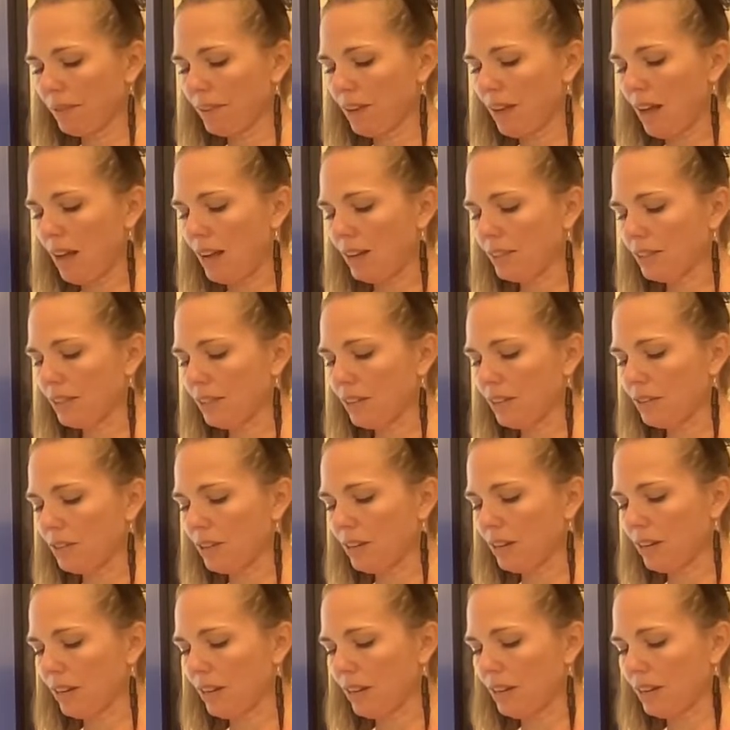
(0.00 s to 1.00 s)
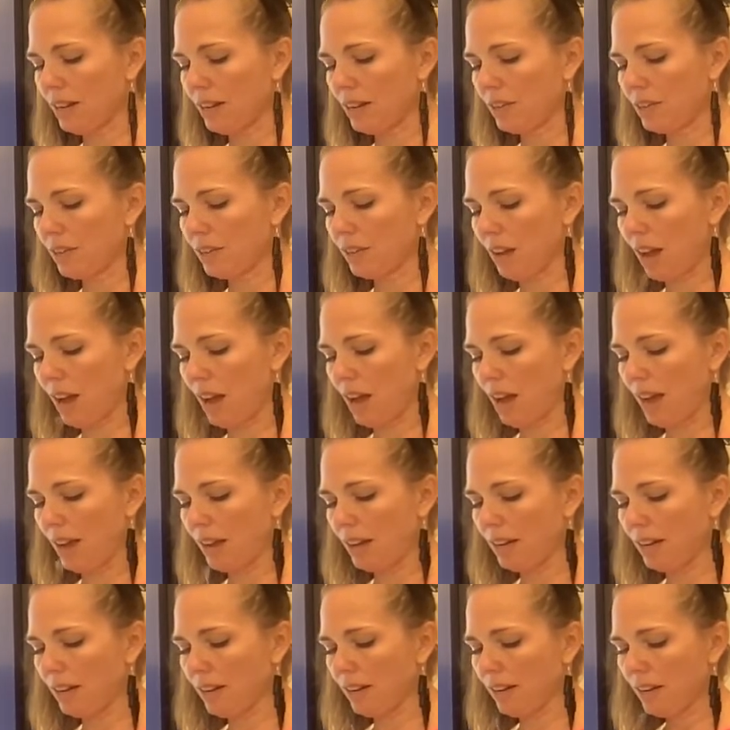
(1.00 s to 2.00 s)
oxygen on each
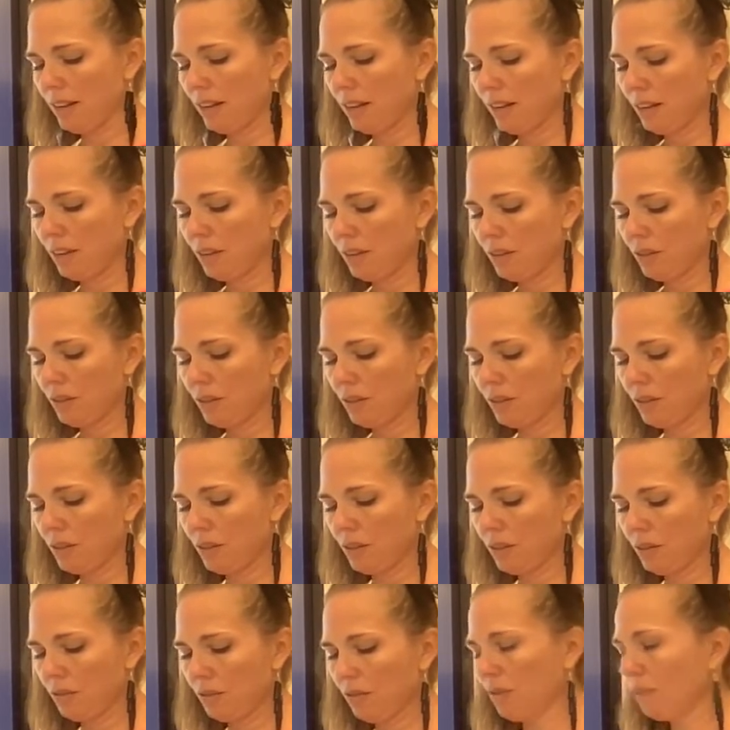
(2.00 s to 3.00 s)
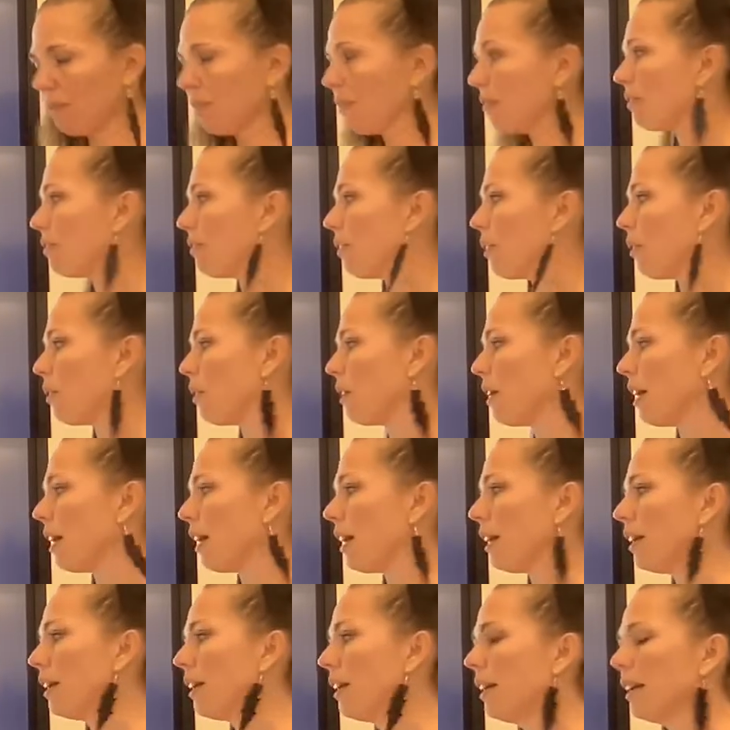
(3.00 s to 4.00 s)
side, 2,
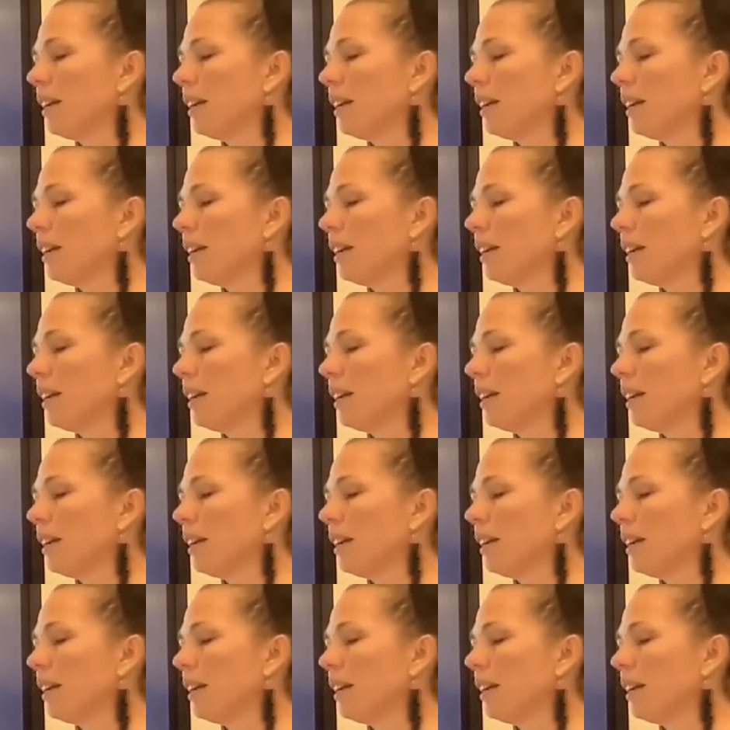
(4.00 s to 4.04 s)
4.